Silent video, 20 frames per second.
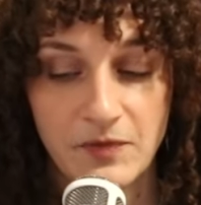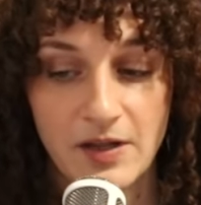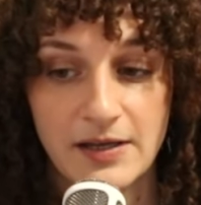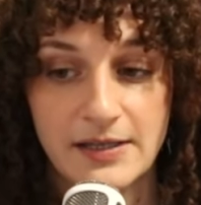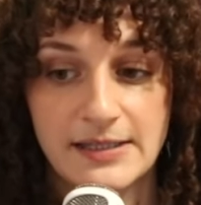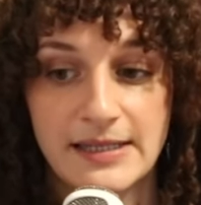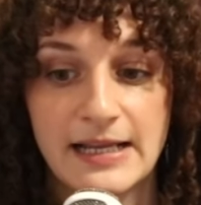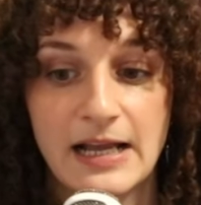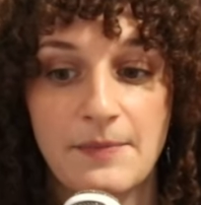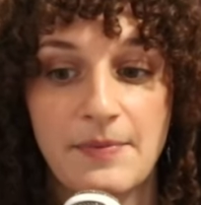
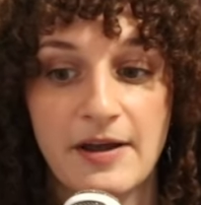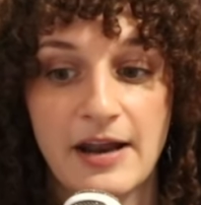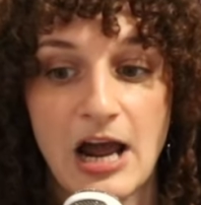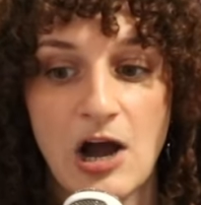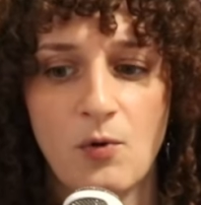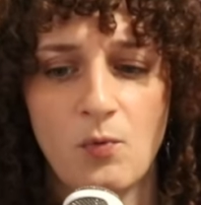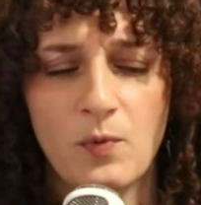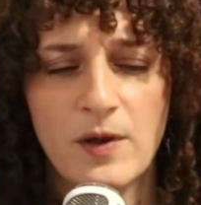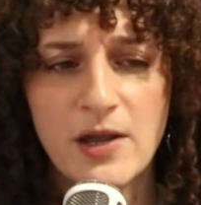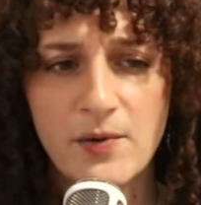Let's think about
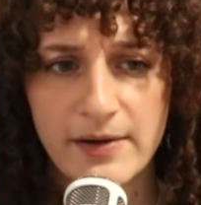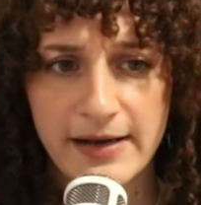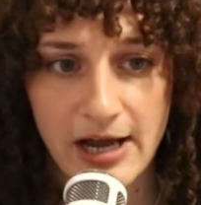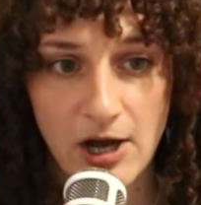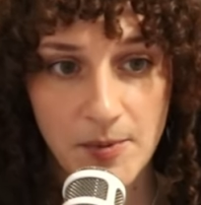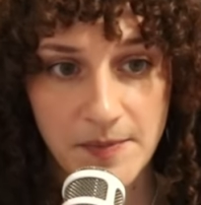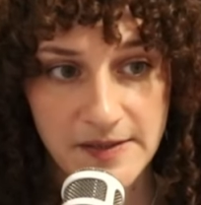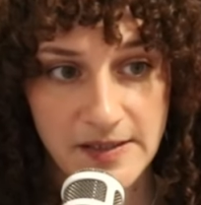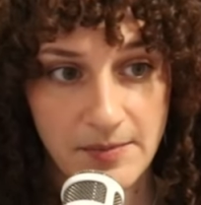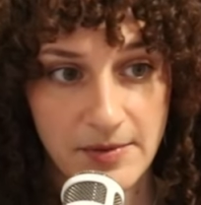how we would
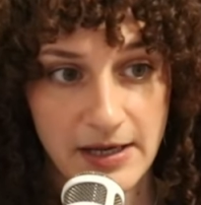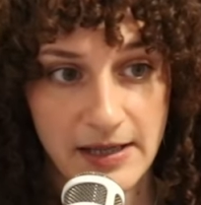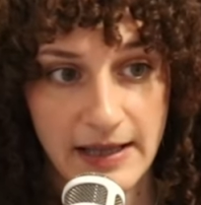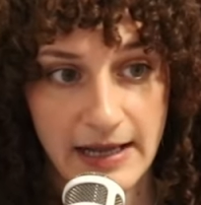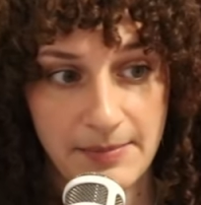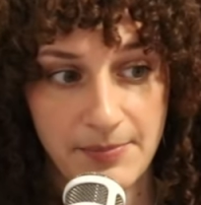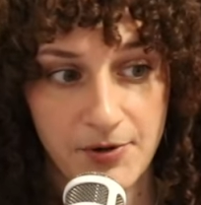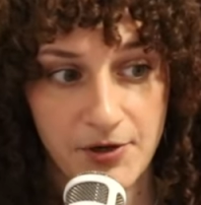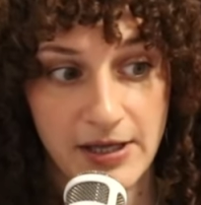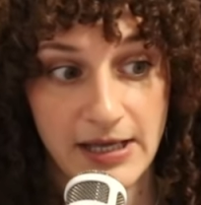help somebody
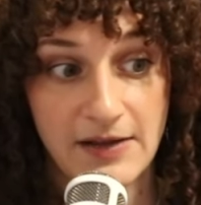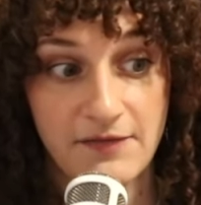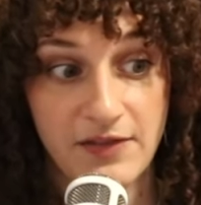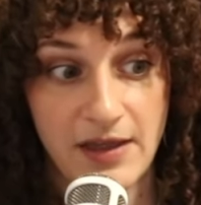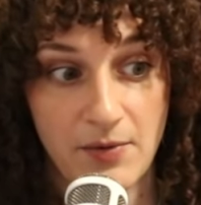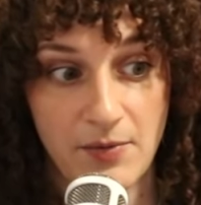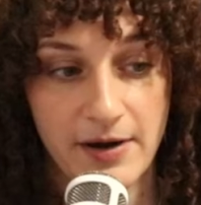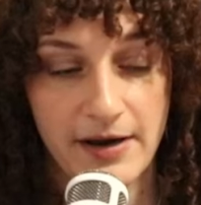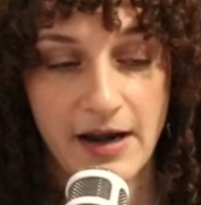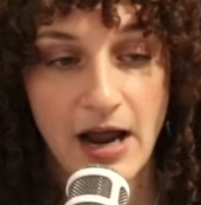like Boogie if
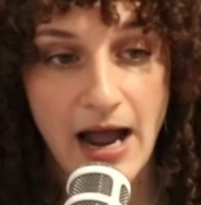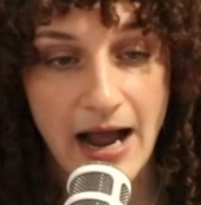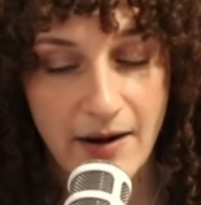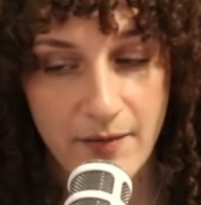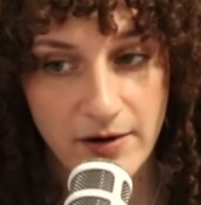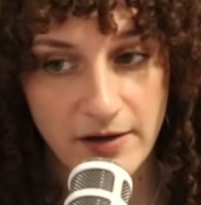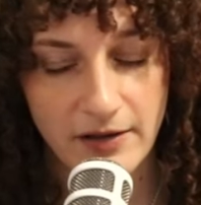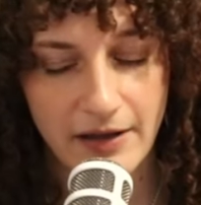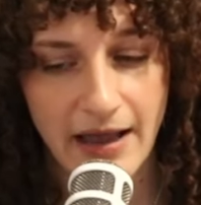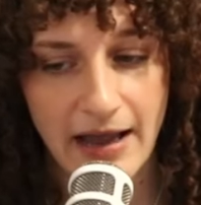they were in
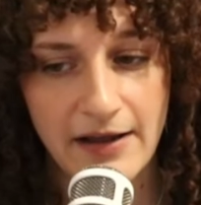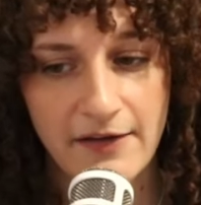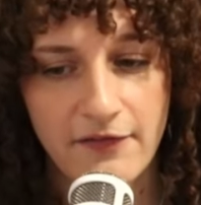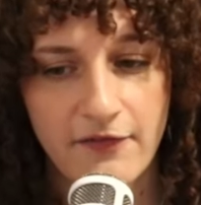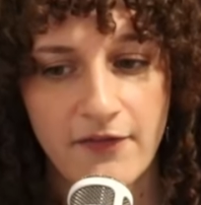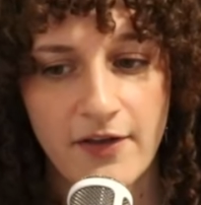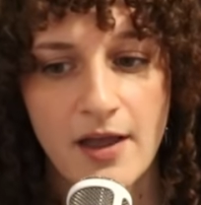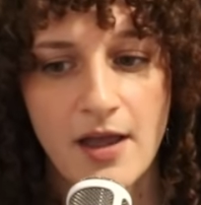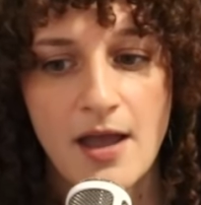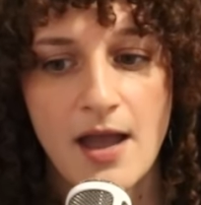our life.